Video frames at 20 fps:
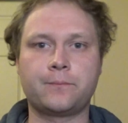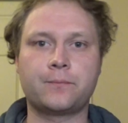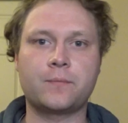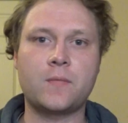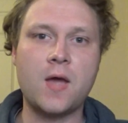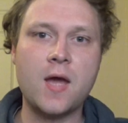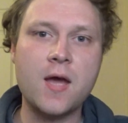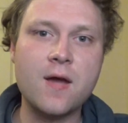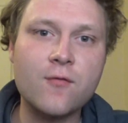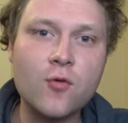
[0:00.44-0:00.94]

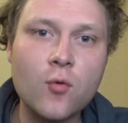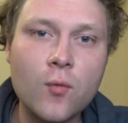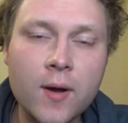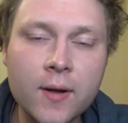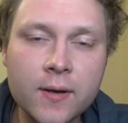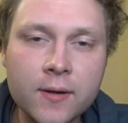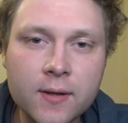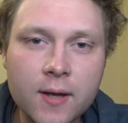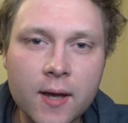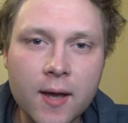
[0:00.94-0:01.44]
Hey
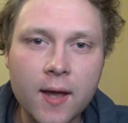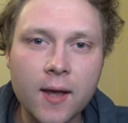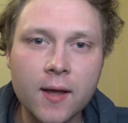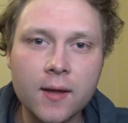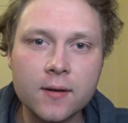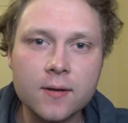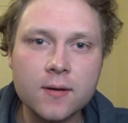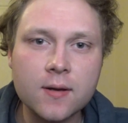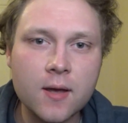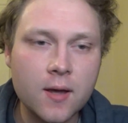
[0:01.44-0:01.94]
everyone,
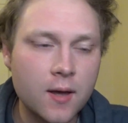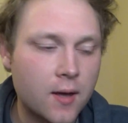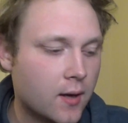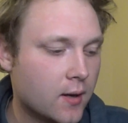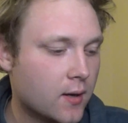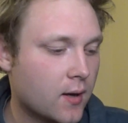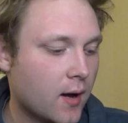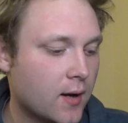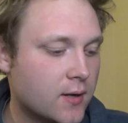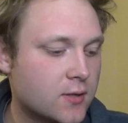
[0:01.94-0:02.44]
and
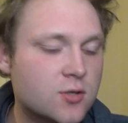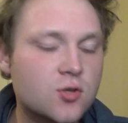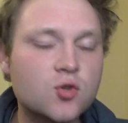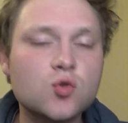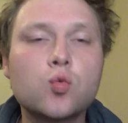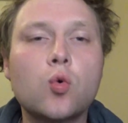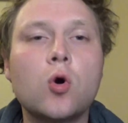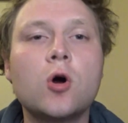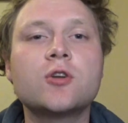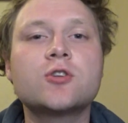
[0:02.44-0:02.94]
I
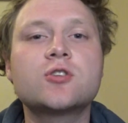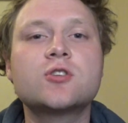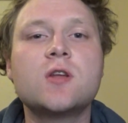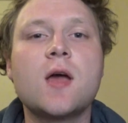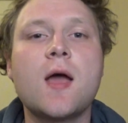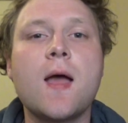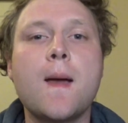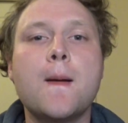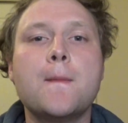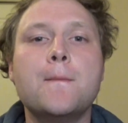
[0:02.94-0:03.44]
just watched
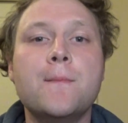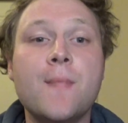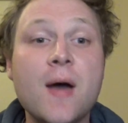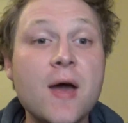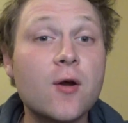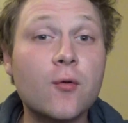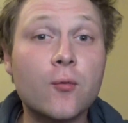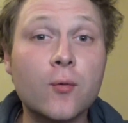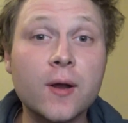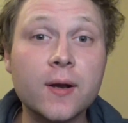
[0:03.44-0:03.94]

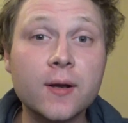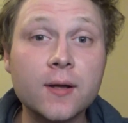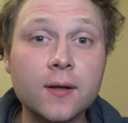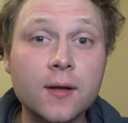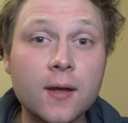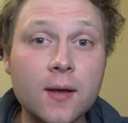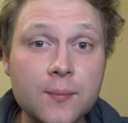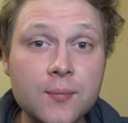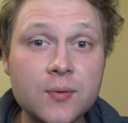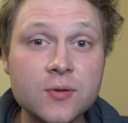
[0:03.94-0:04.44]
Meta Runner
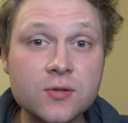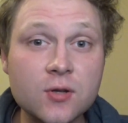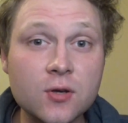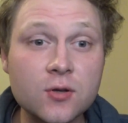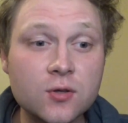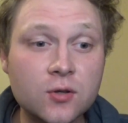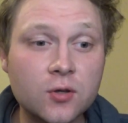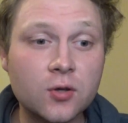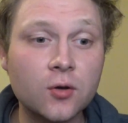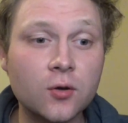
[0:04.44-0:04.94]

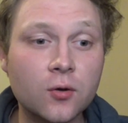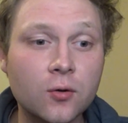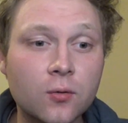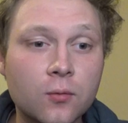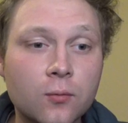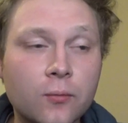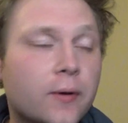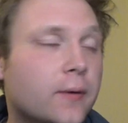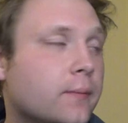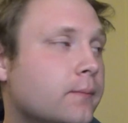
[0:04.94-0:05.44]
episode 2.
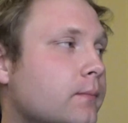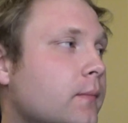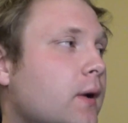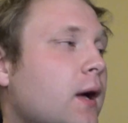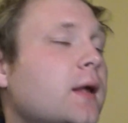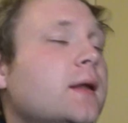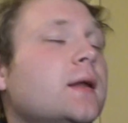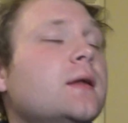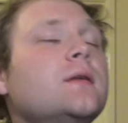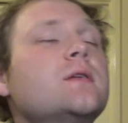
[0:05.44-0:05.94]
Well,
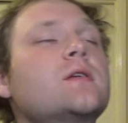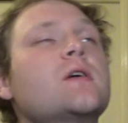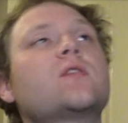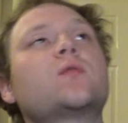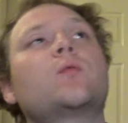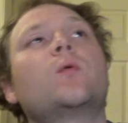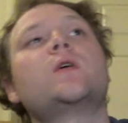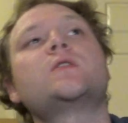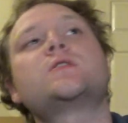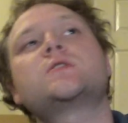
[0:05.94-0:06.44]
I didn't
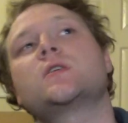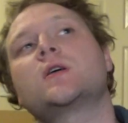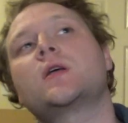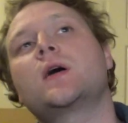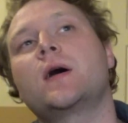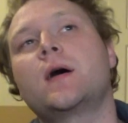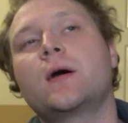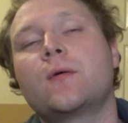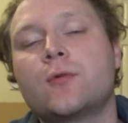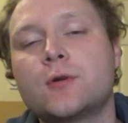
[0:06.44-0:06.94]
just watch it,
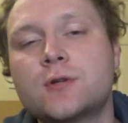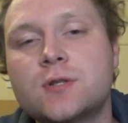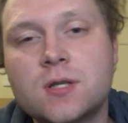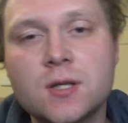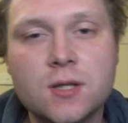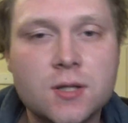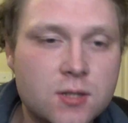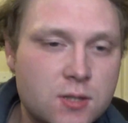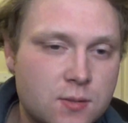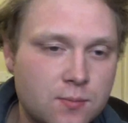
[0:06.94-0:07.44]
I watched
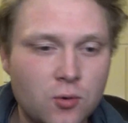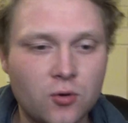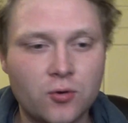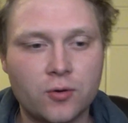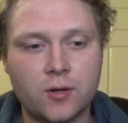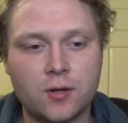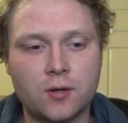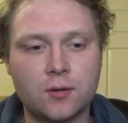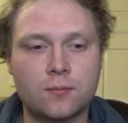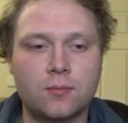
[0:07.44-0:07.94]
it this
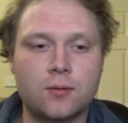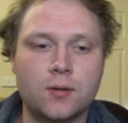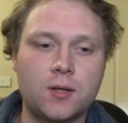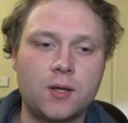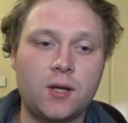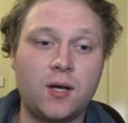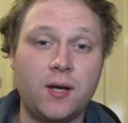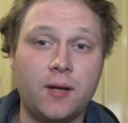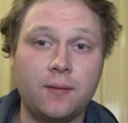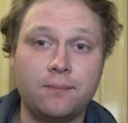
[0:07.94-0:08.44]
morning, but
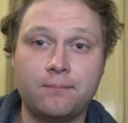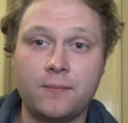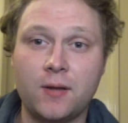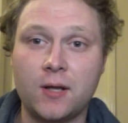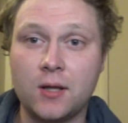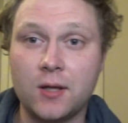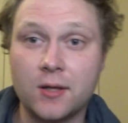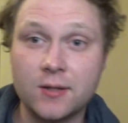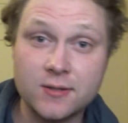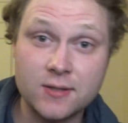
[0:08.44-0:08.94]
I had
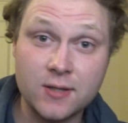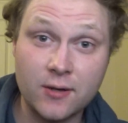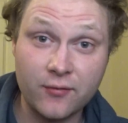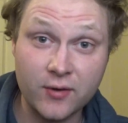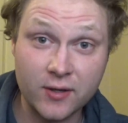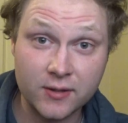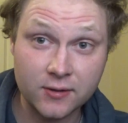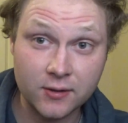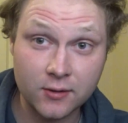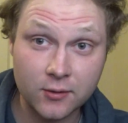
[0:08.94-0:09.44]
a lot of stuff
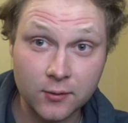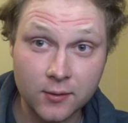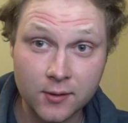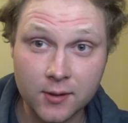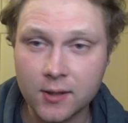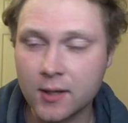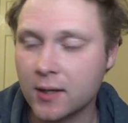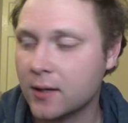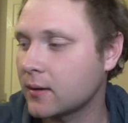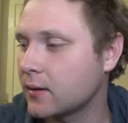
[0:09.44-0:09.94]
I had to do
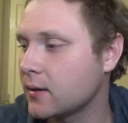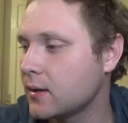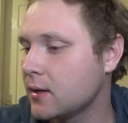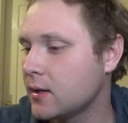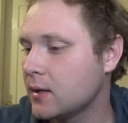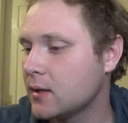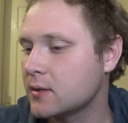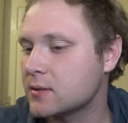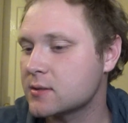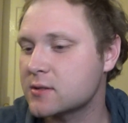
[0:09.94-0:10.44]
today,
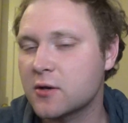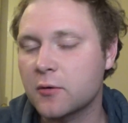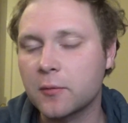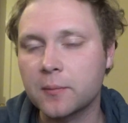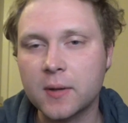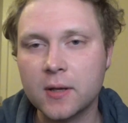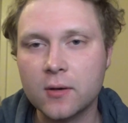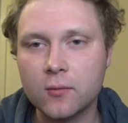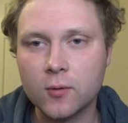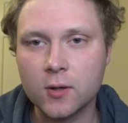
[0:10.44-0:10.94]
so I'm
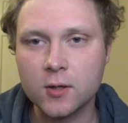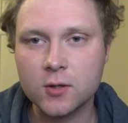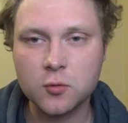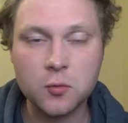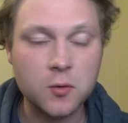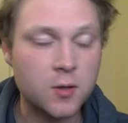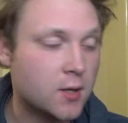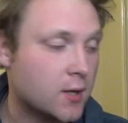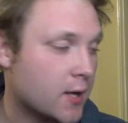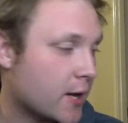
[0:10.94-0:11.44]
getting around to
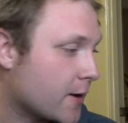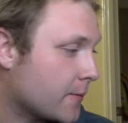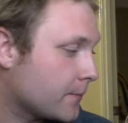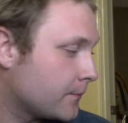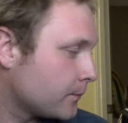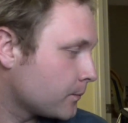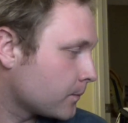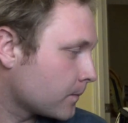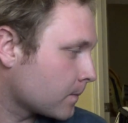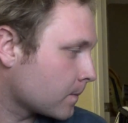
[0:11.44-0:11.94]
it now.
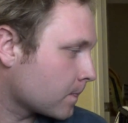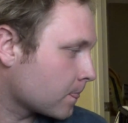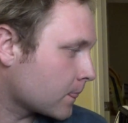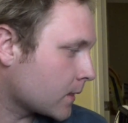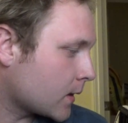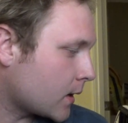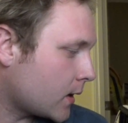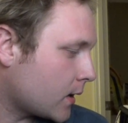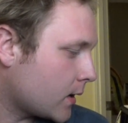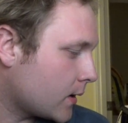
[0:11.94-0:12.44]

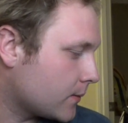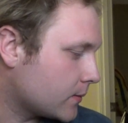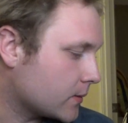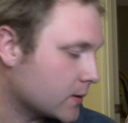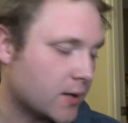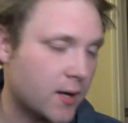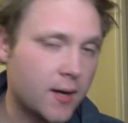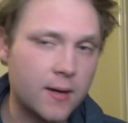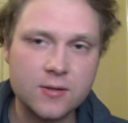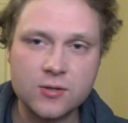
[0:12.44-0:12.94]
But
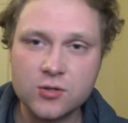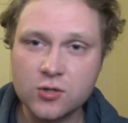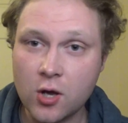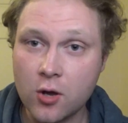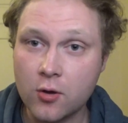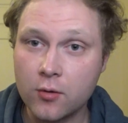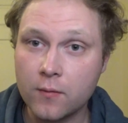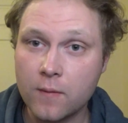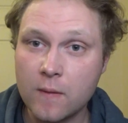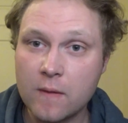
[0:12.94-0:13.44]
yeah,
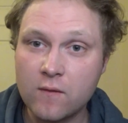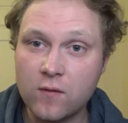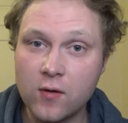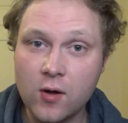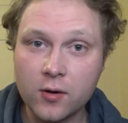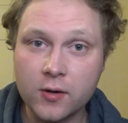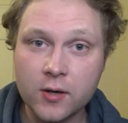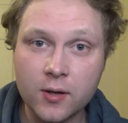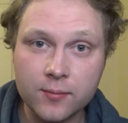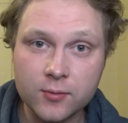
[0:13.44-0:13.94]
so,
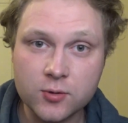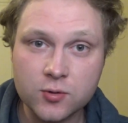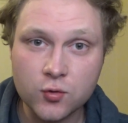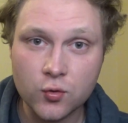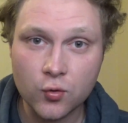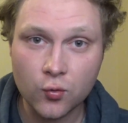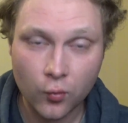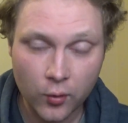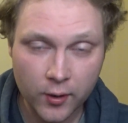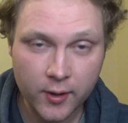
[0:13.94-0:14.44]
vlog number
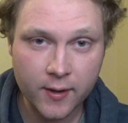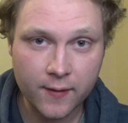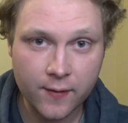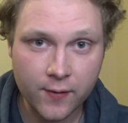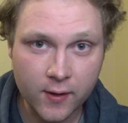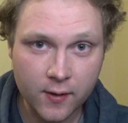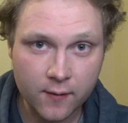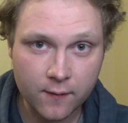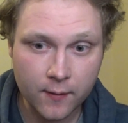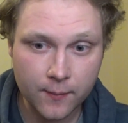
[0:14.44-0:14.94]
2. What did I
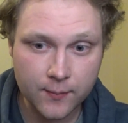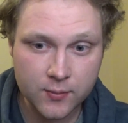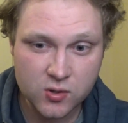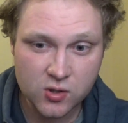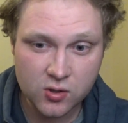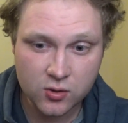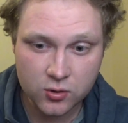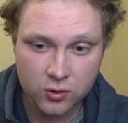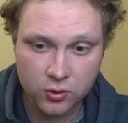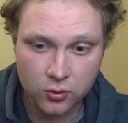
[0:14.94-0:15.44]
think of
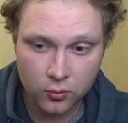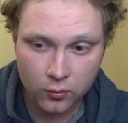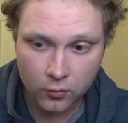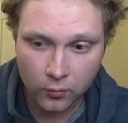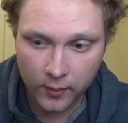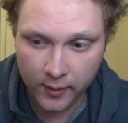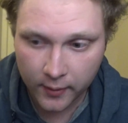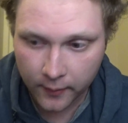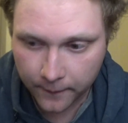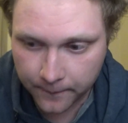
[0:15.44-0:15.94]
episode 2?
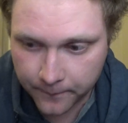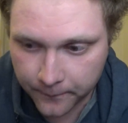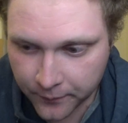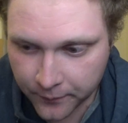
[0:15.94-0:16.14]
Well,